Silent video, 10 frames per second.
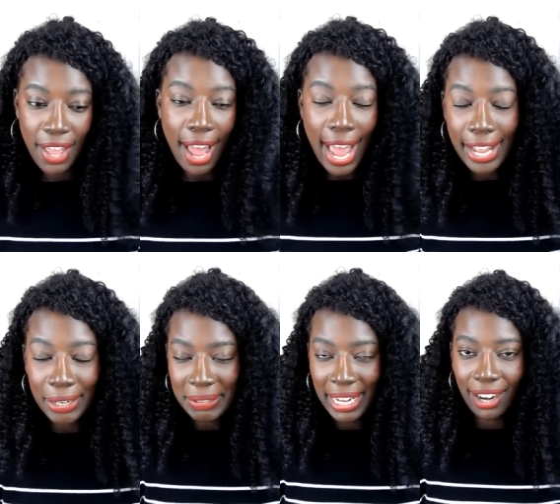I
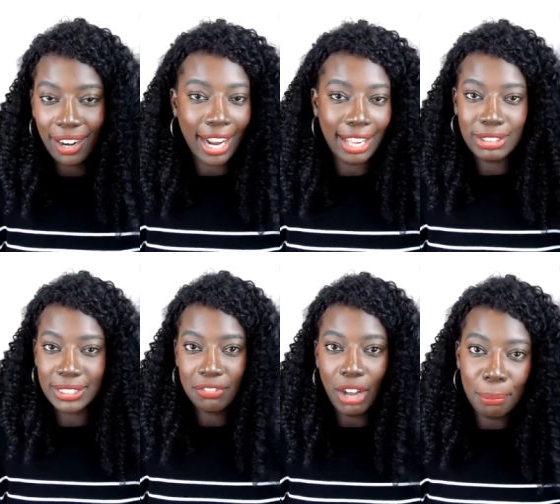don't care. I will
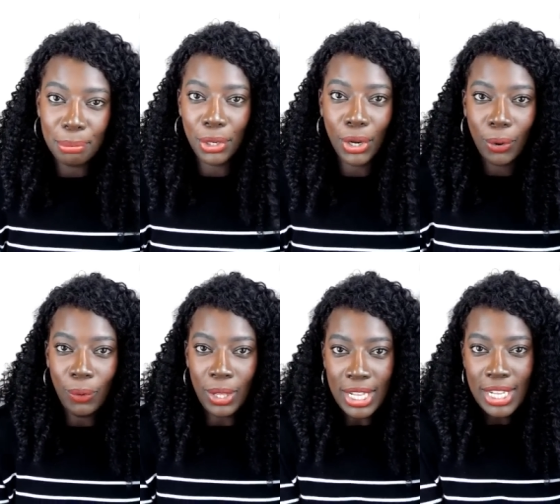give up, you know,
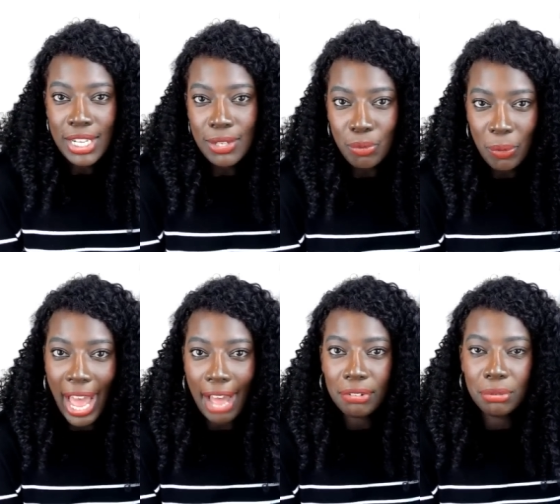
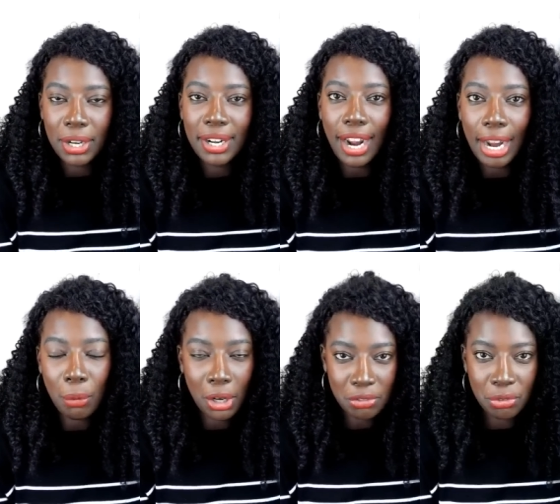half of what I
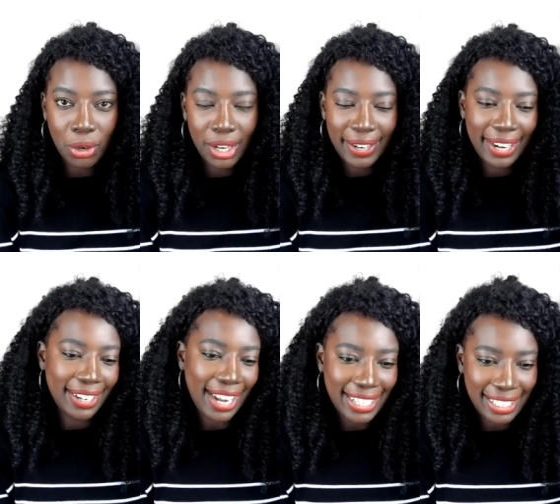worked for. And
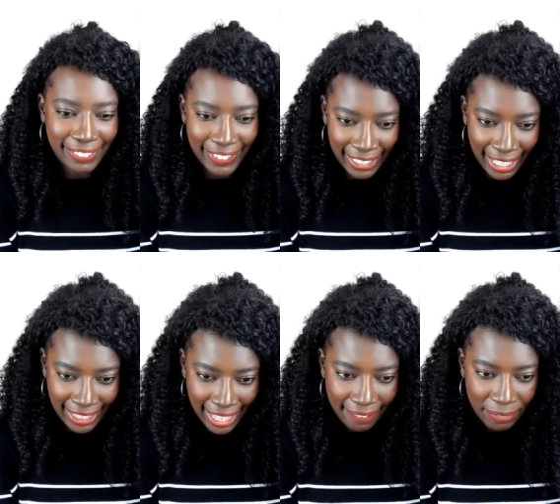I didn't really like
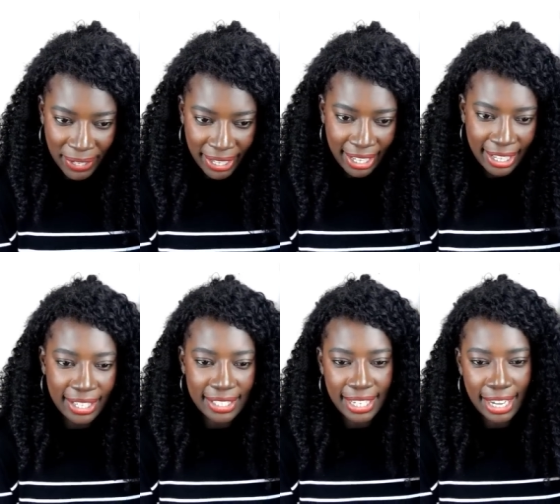that. I, I got to
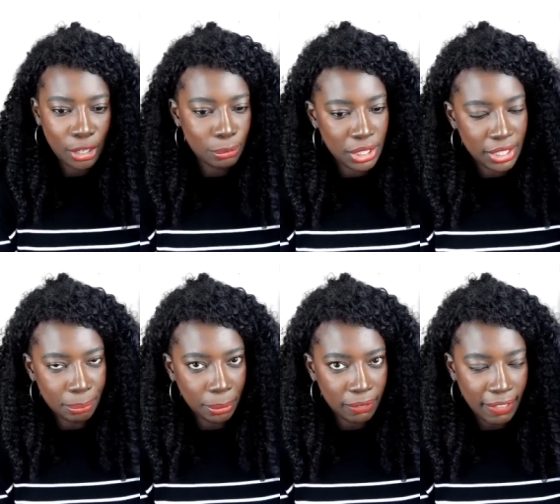say, I hope she doesn't
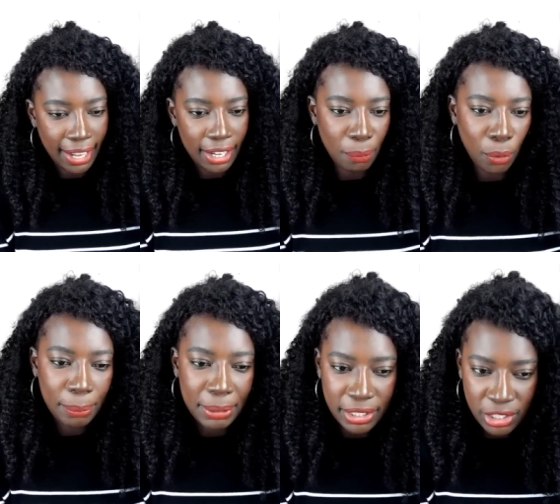believe that anymore
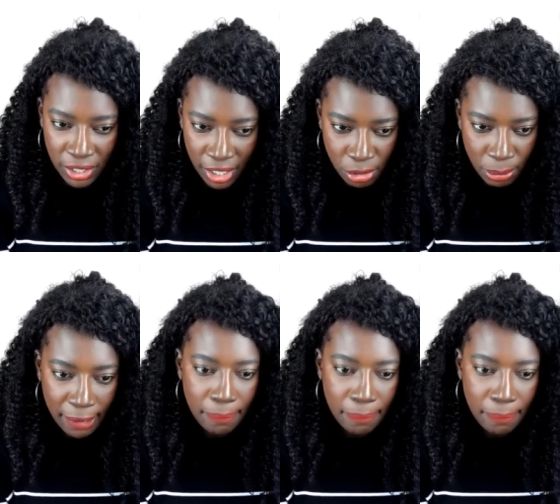because it's not smart.